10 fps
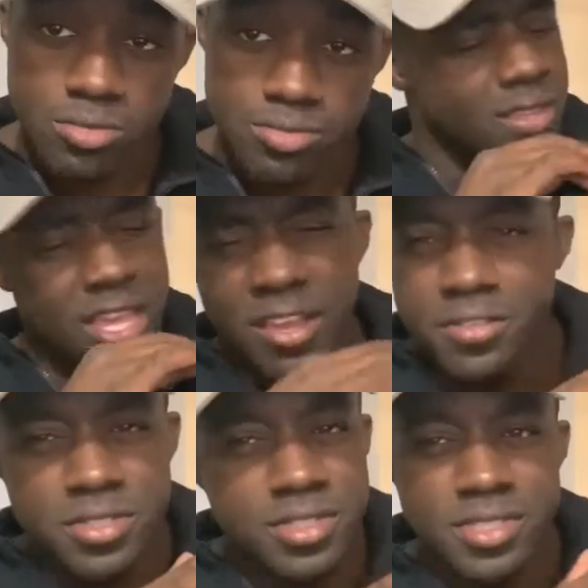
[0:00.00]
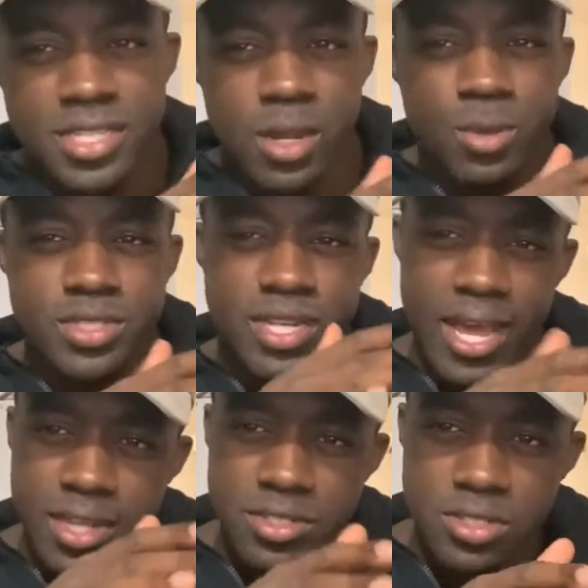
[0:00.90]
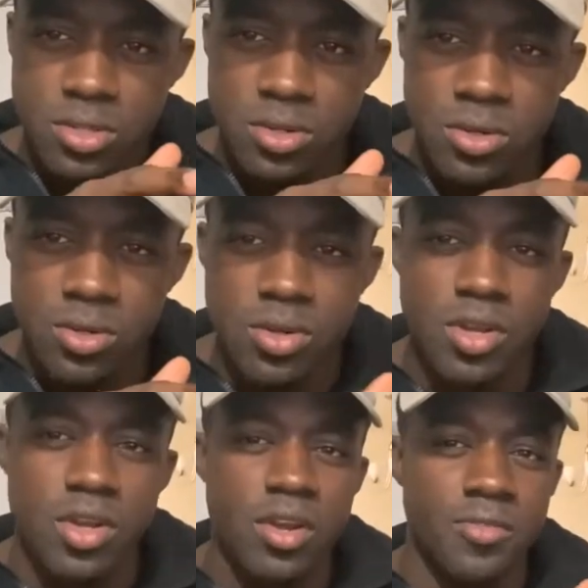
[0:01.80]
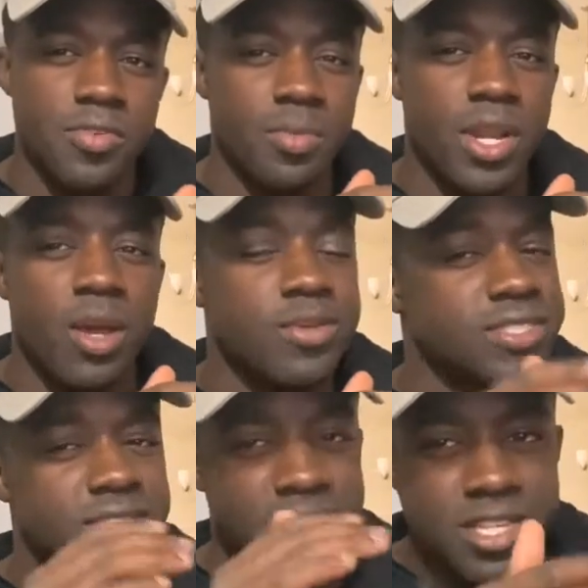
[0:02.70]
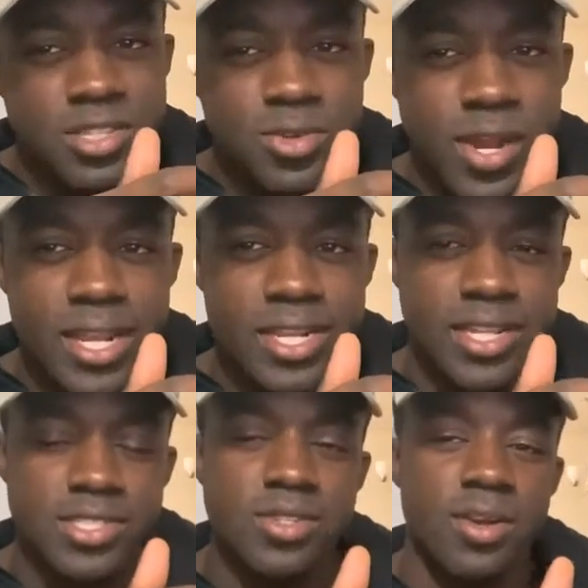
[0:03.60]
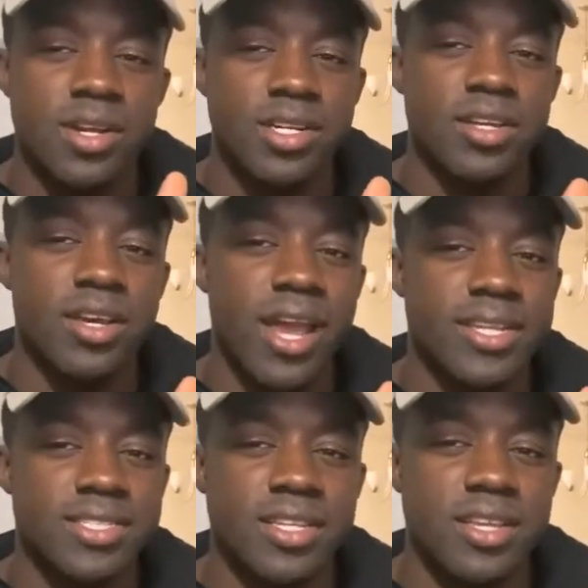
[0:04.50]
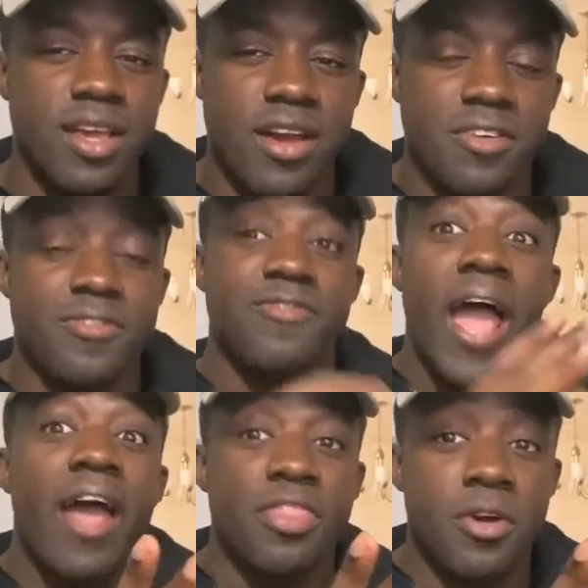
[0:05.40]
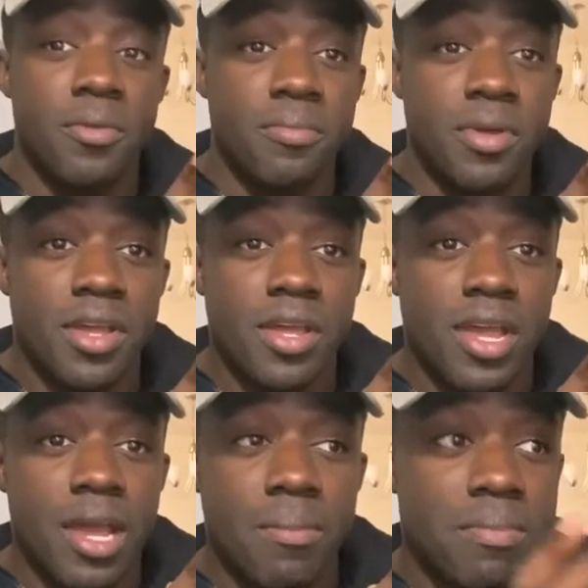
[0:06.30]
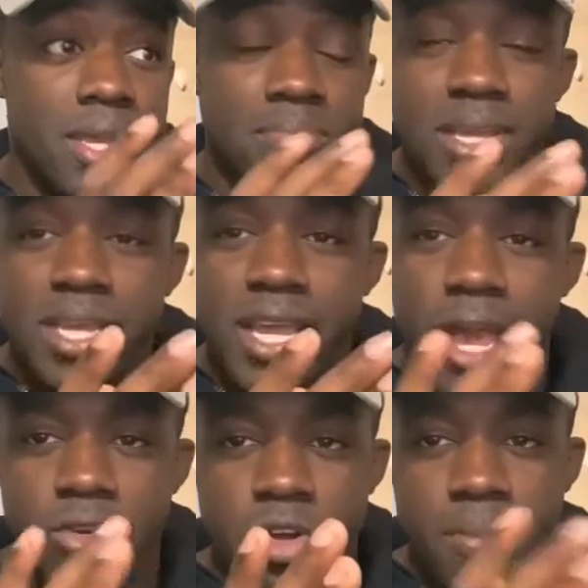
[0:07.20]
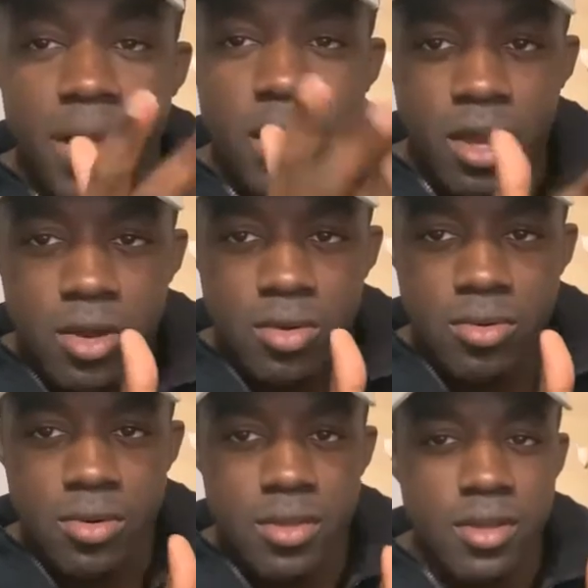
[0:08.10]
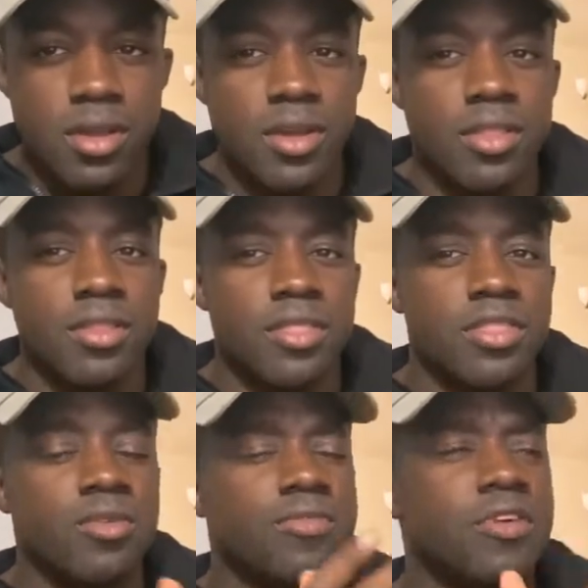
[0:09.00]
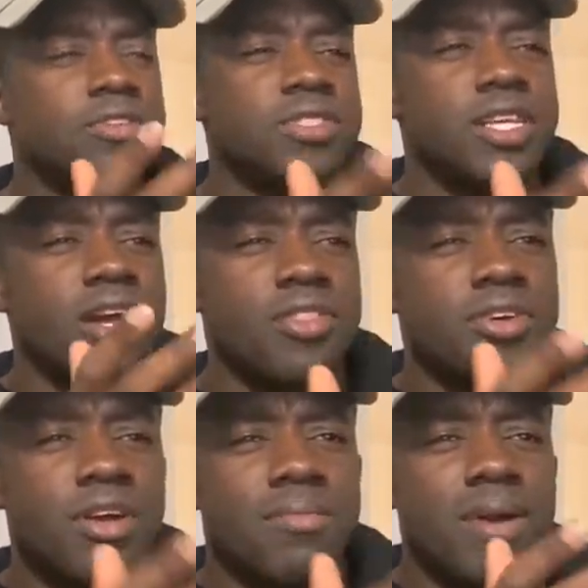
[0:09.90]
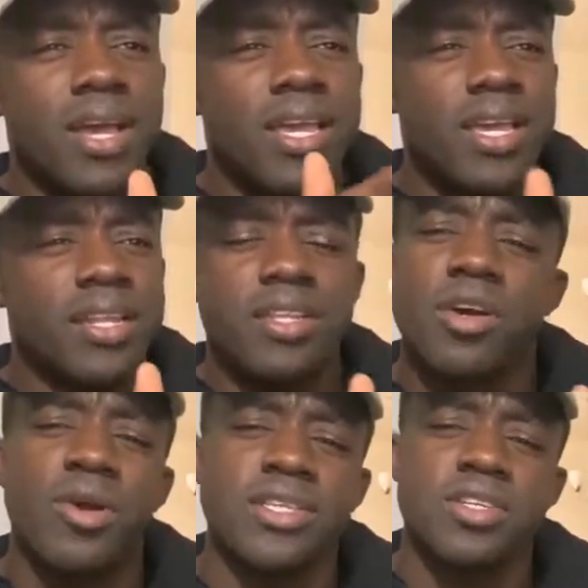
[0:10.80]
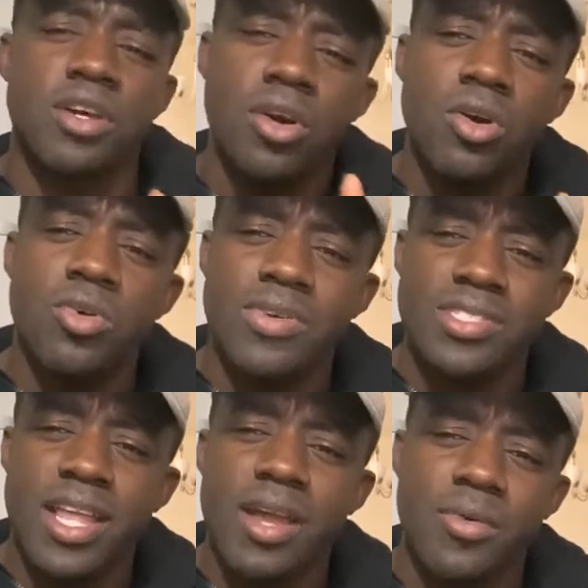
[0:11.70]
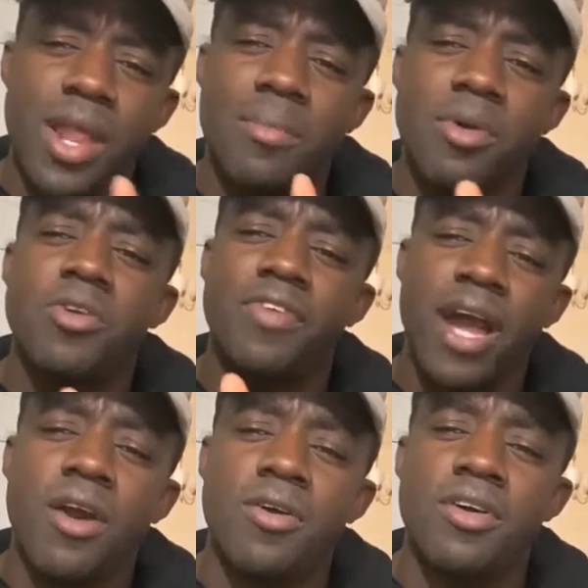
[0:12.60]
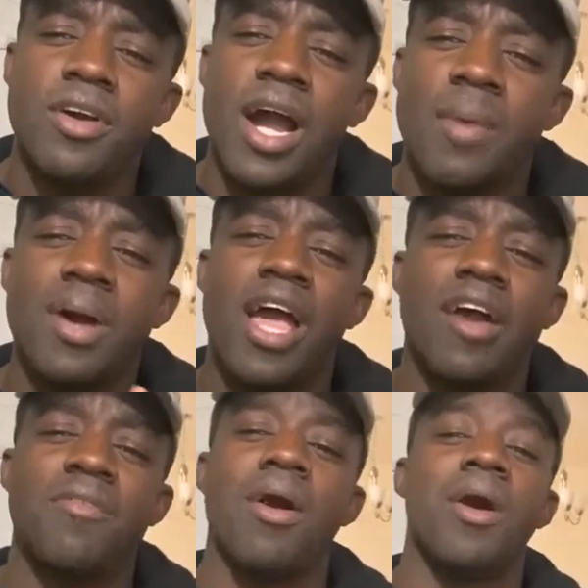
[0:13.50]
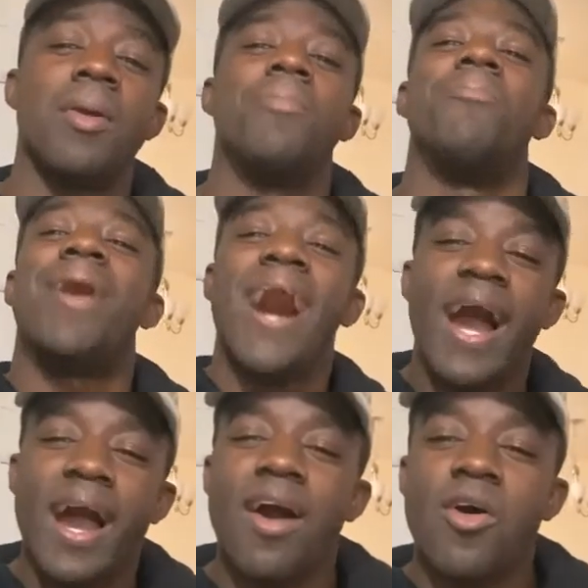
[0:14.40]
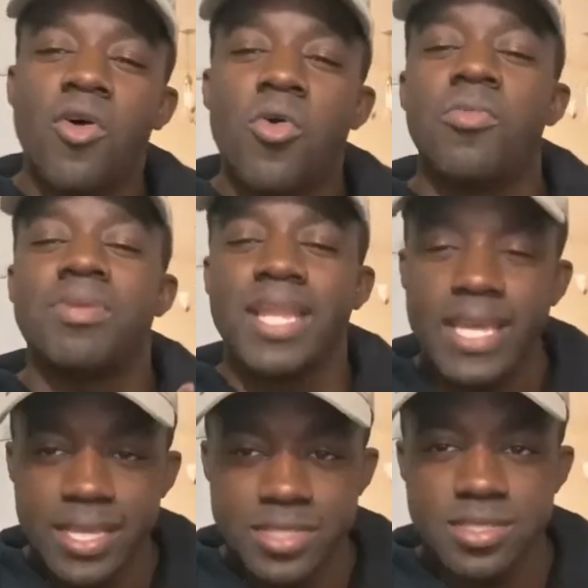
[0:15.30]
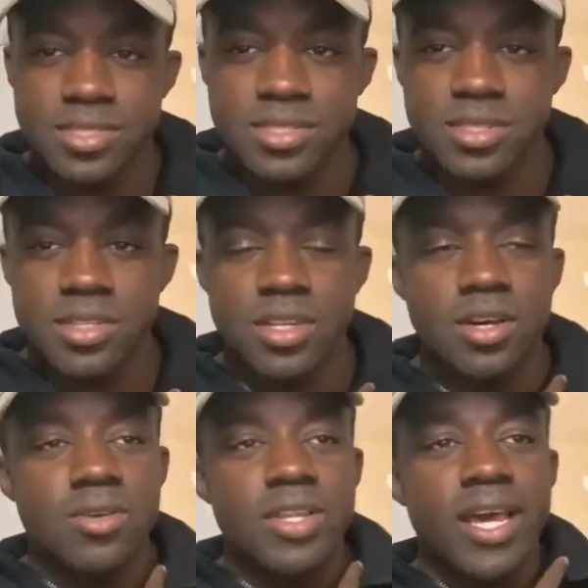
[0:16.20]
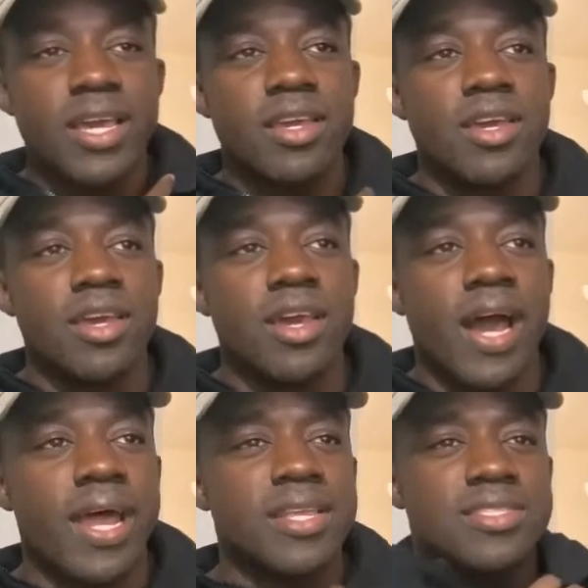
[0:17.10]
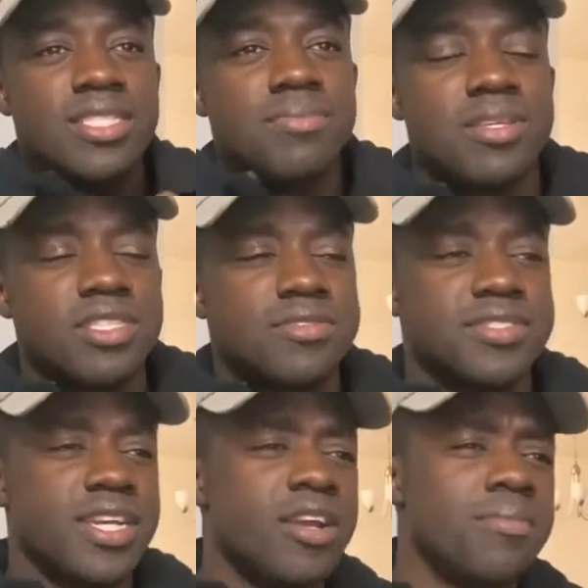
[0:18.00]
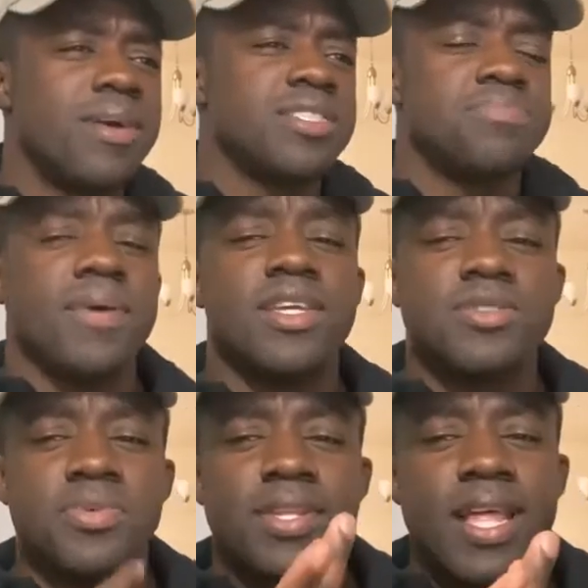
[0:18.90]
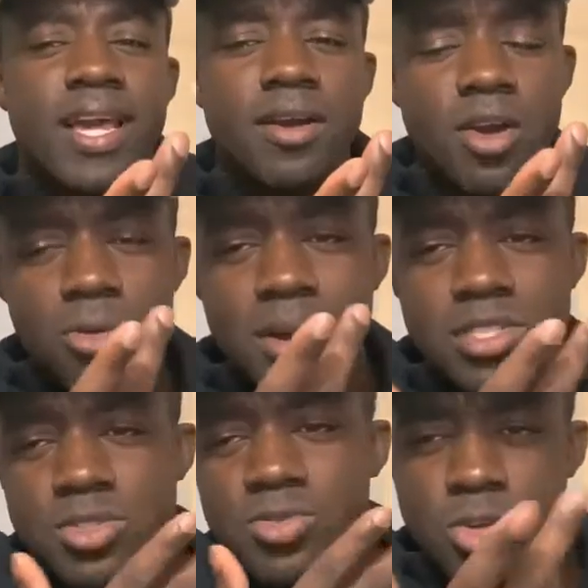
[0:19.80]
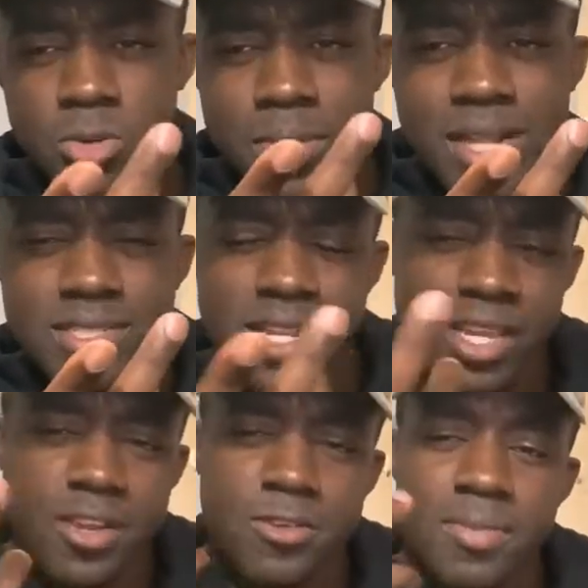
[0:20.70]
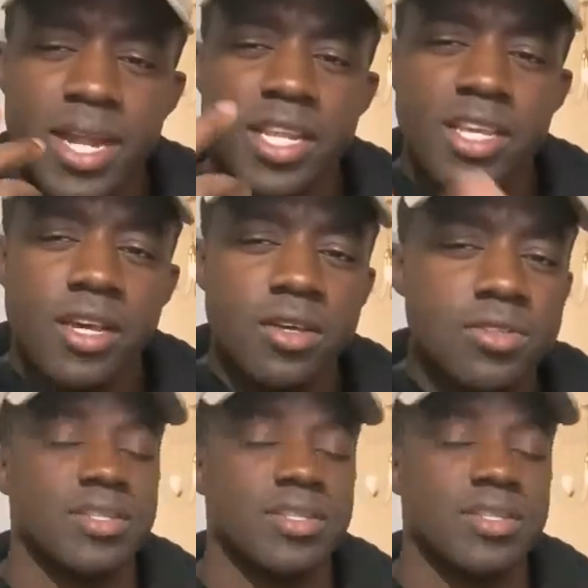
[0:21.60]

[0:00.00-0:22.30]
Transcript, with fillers: Ever since I was in high school, from when I was in tenth grade and I started to actually fathom me being out on my own, the first thing I thought in my head, you know, as a goal was like, when I move out, I'm gonna have my own place, you know, like, I didn't see myself sharing my space with like a whole bunch of roommates like everybody else.